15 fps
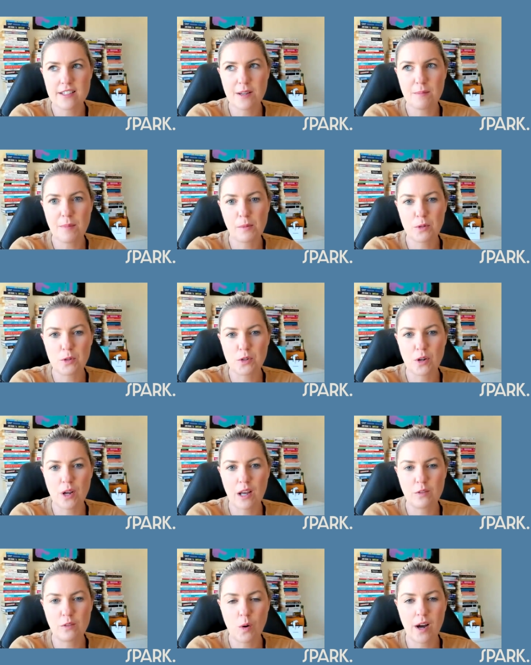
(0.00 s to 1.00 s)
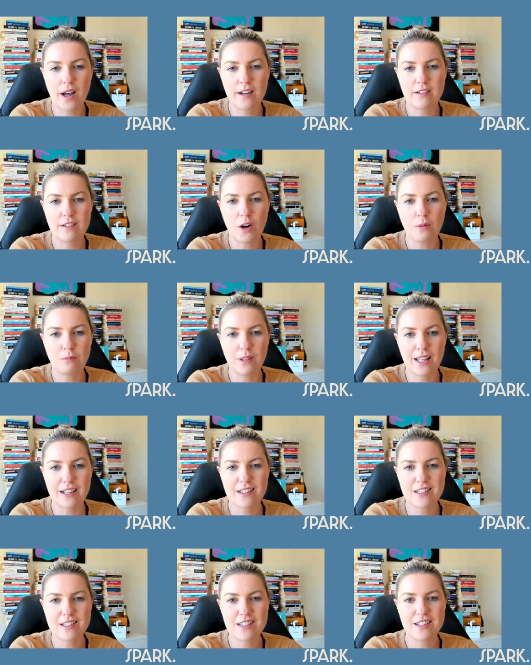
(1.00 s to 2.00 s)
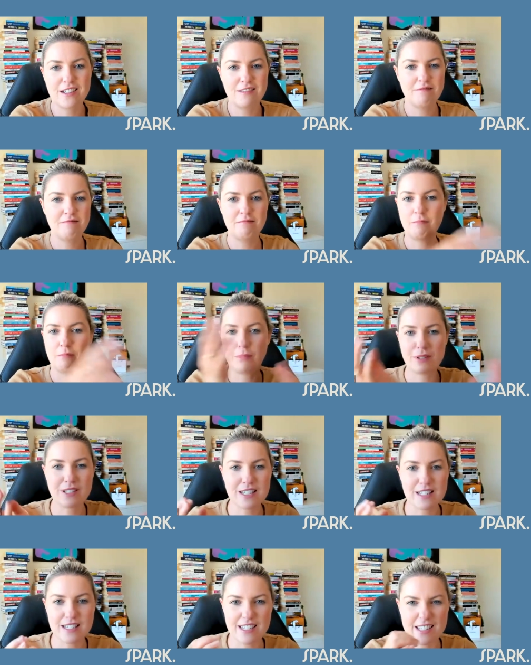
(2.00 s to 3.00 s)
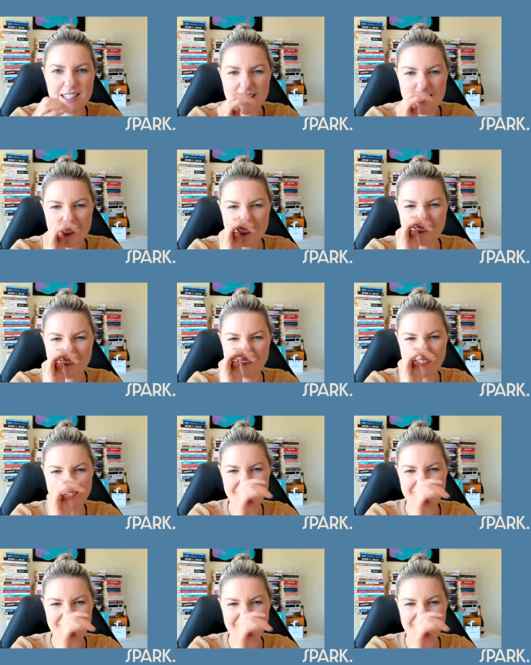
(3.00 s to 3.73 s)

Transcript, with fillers: some people do have quite complex businesses and